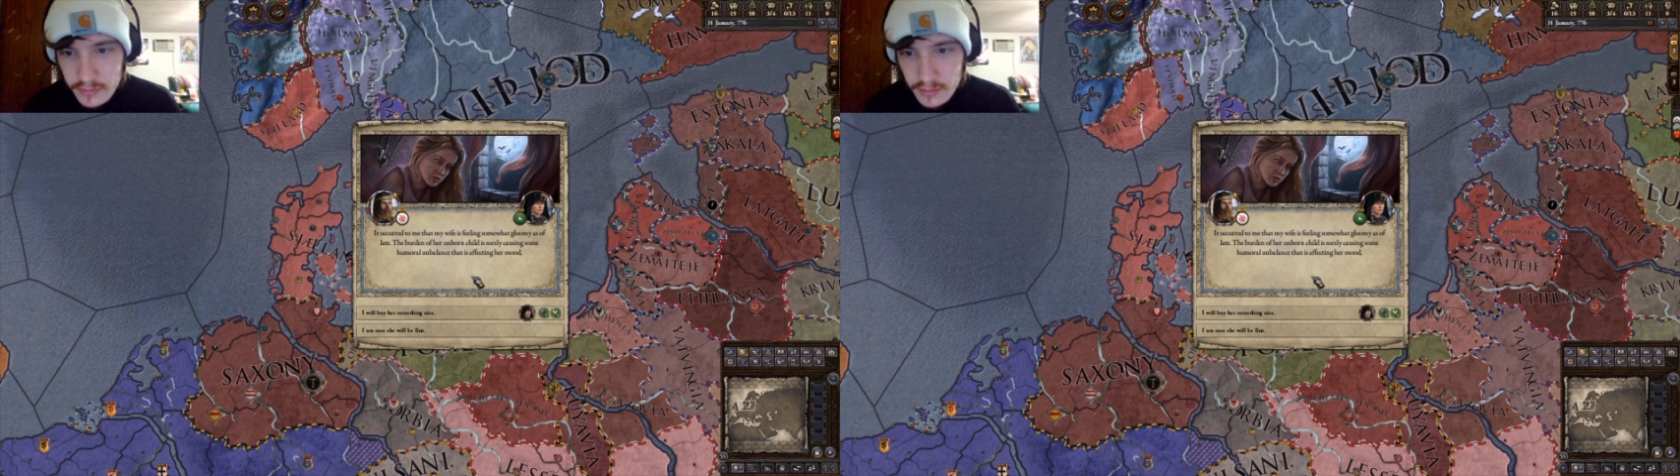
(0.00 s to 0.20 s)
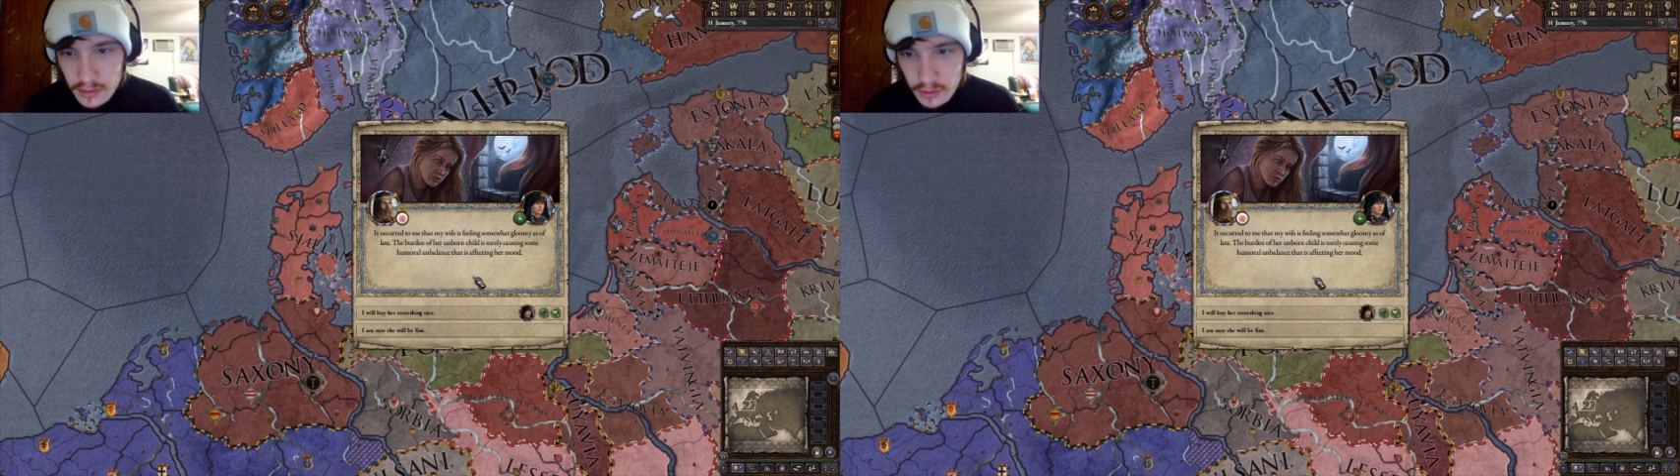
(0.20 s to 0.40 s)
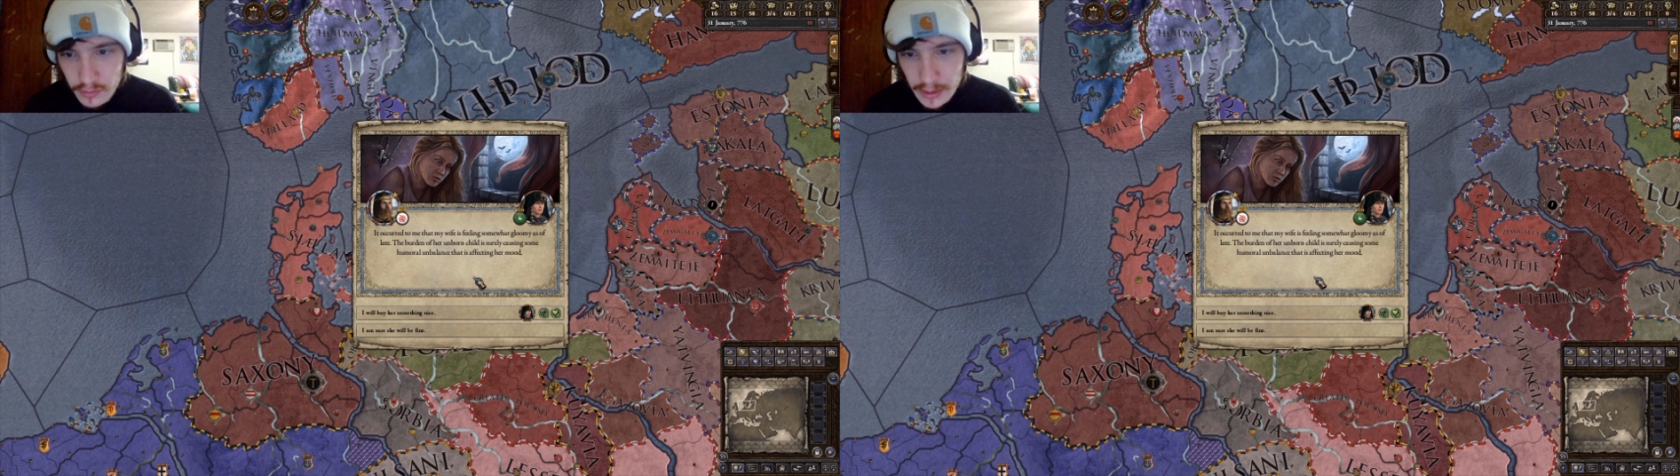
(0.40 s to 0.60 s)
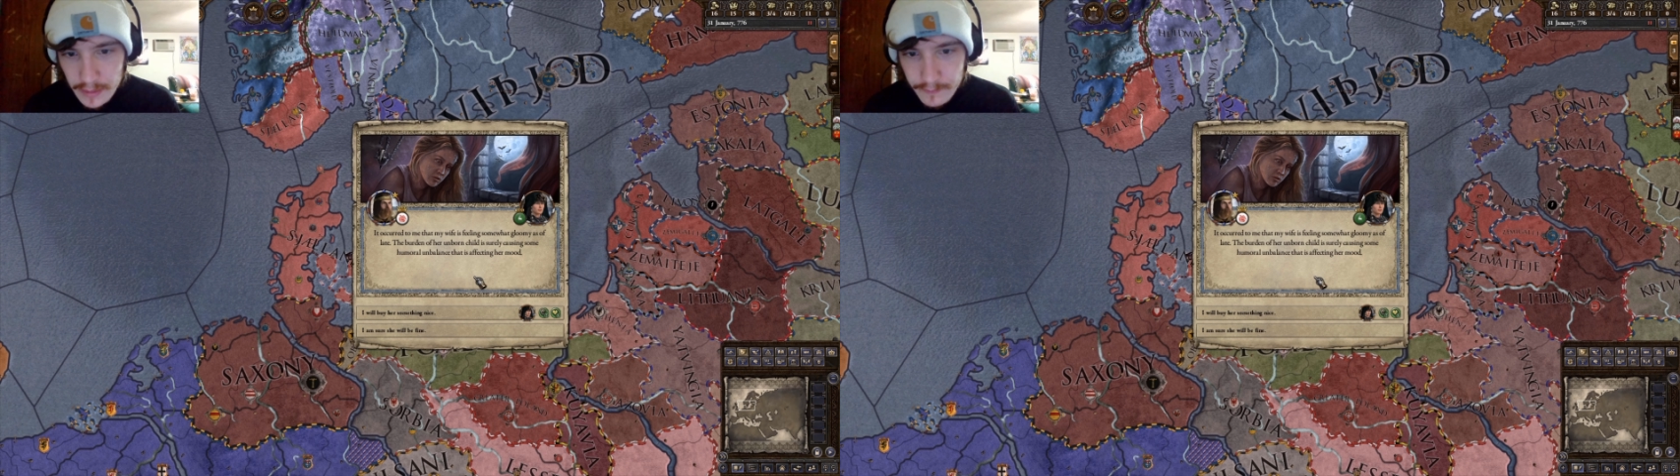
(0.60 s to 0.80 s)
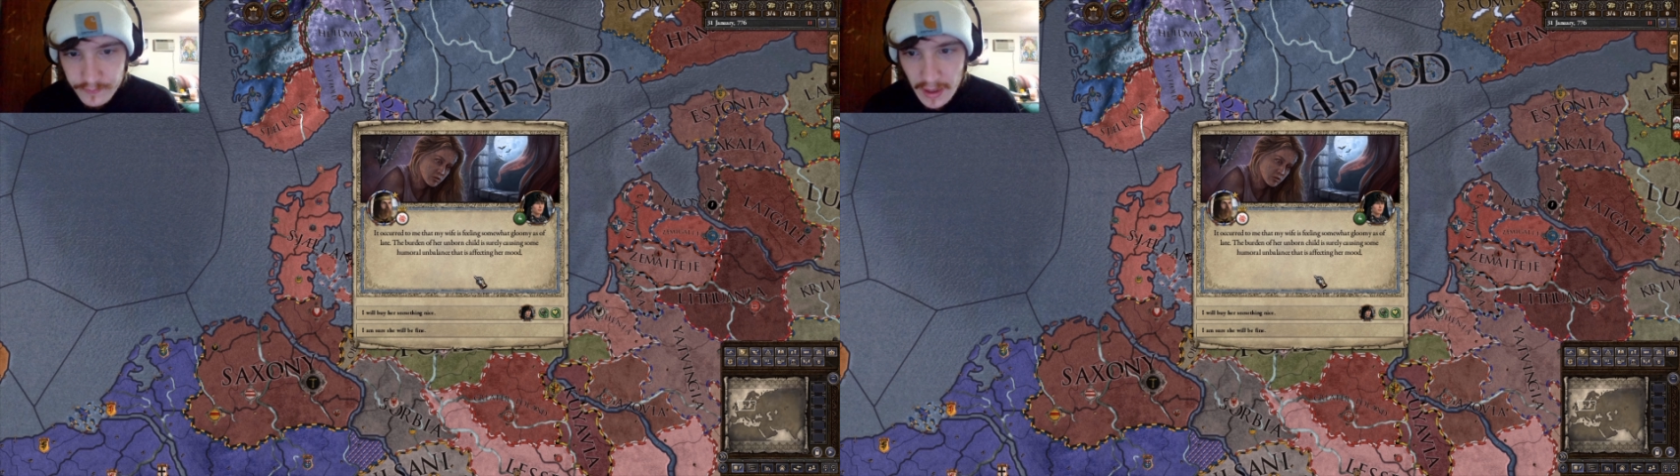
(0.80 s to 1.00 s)
gloomy
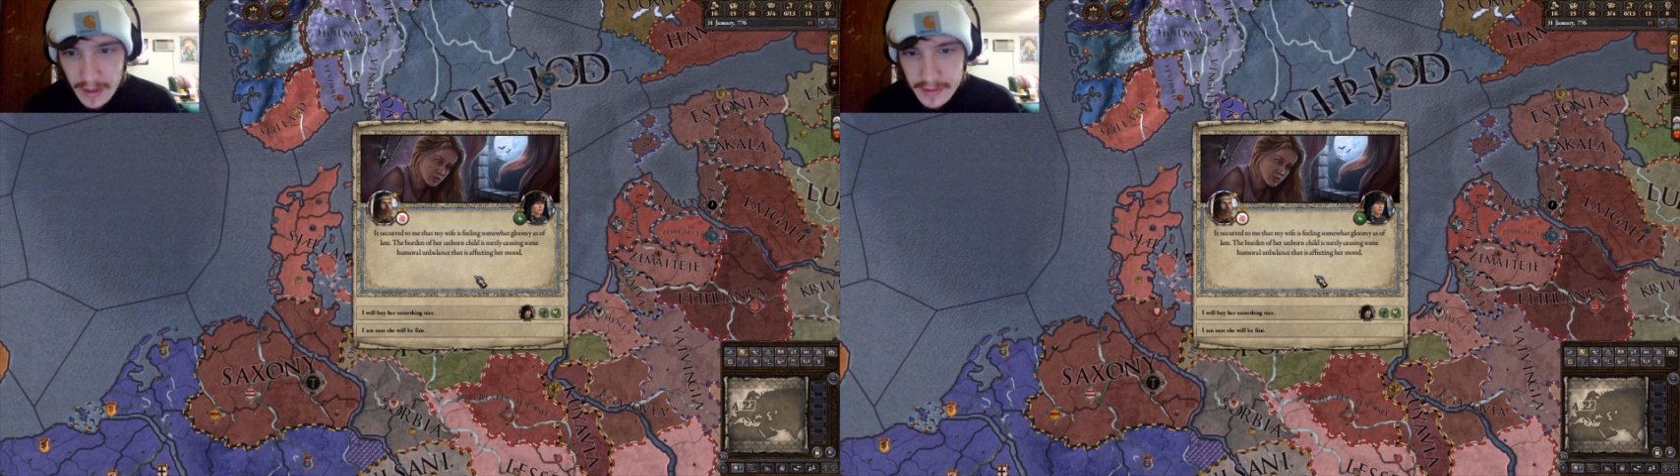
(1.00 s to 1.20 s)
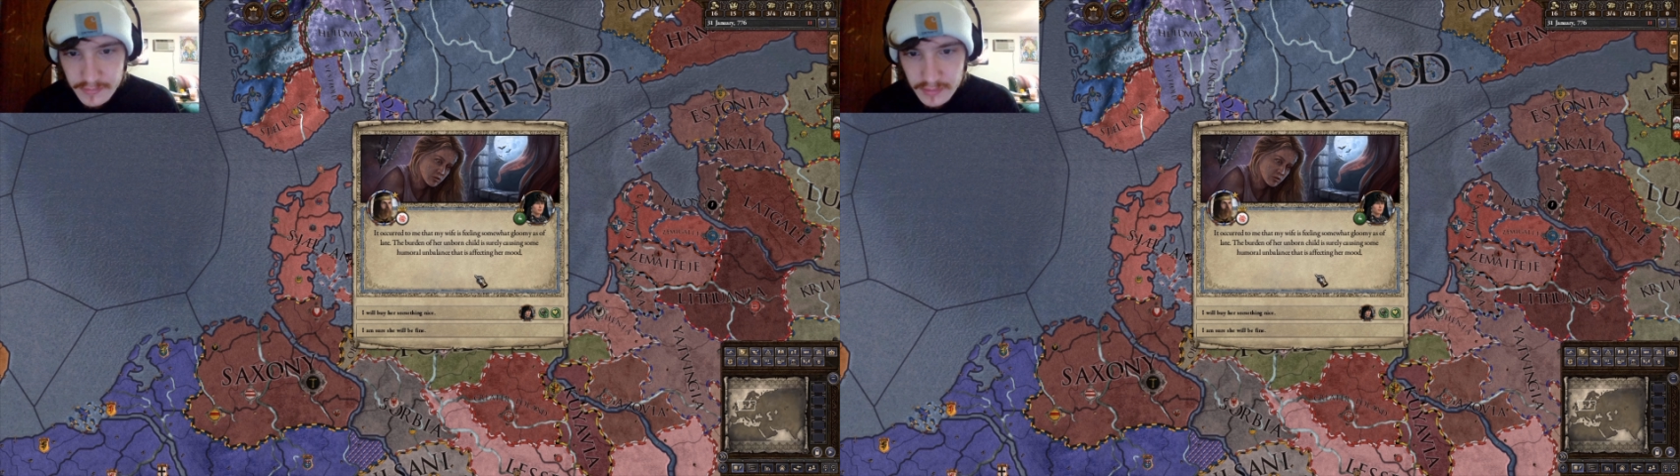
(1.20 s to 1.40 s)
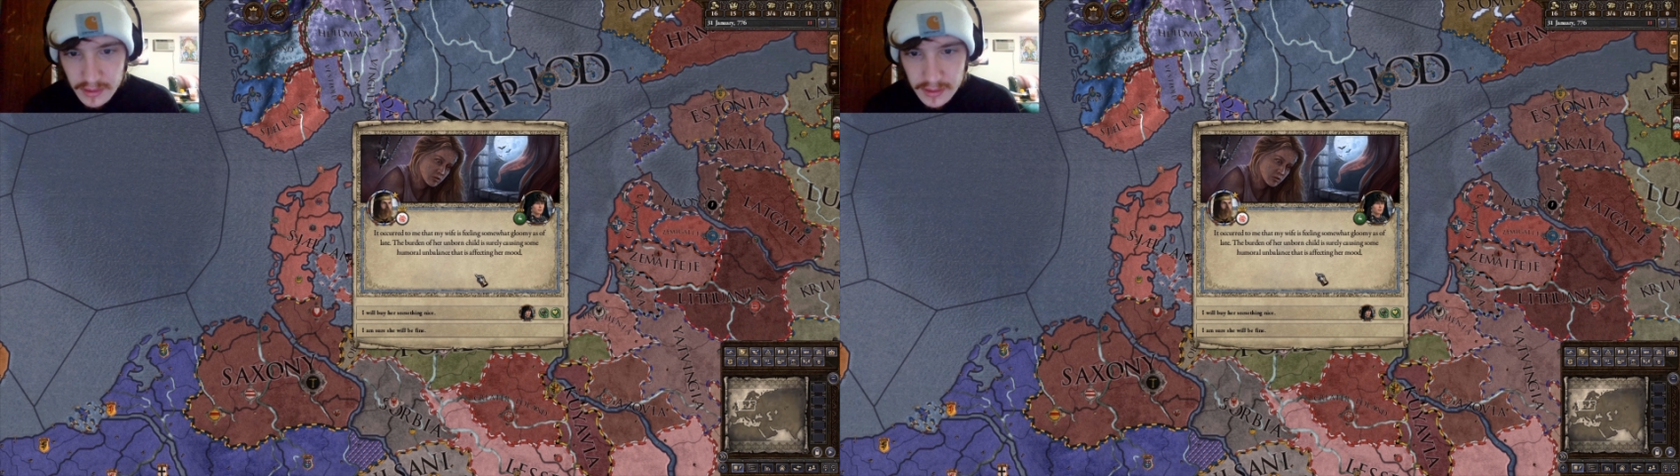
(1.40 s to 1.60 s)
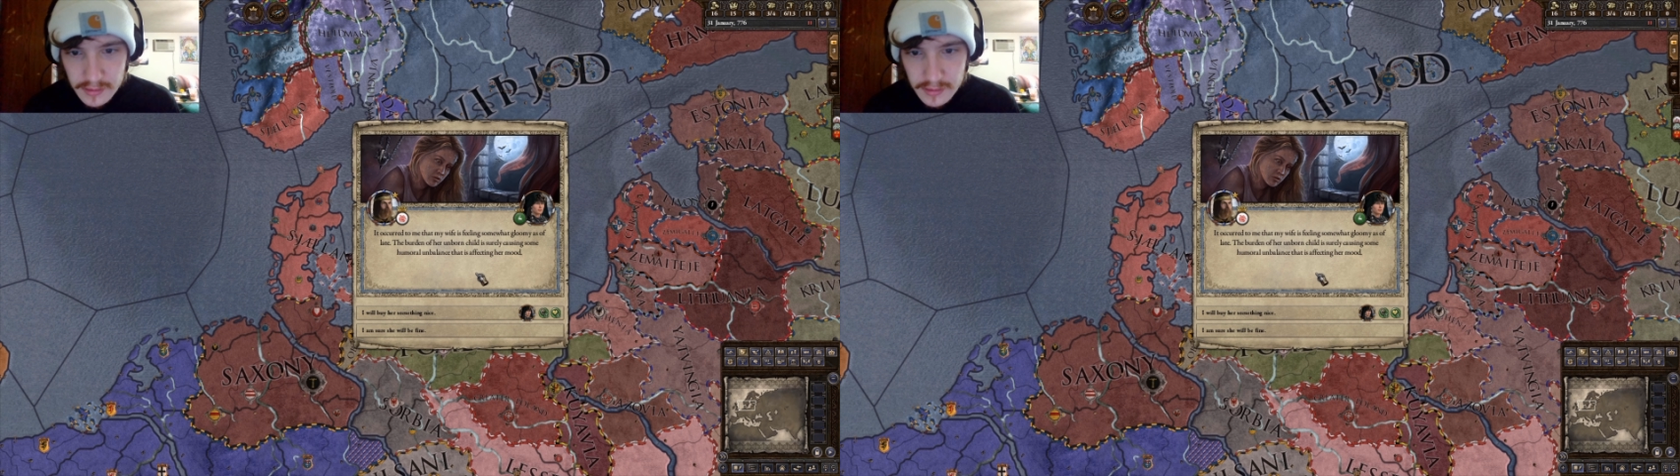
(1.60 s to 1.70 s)
as of late.